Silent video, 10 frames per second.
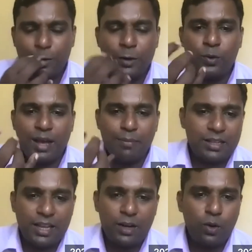When you
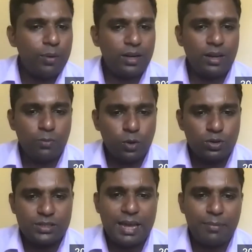damage the endometrium,
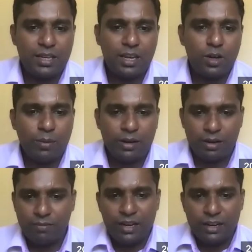those damaged
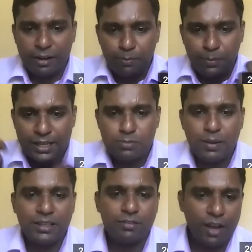endometrium will replace
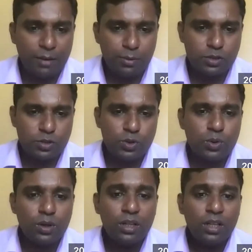by the fibrous
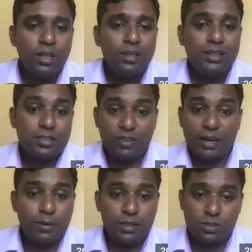tissue. This
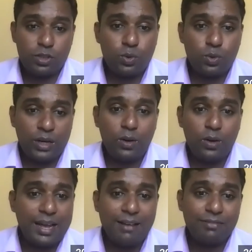fibrous tissue will
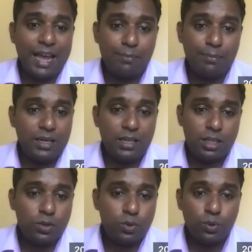not have
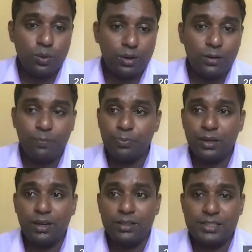ability to
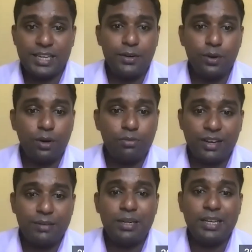um, uh, shed off
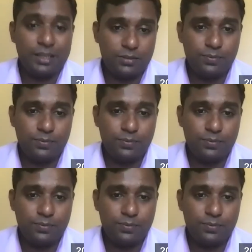and bleed.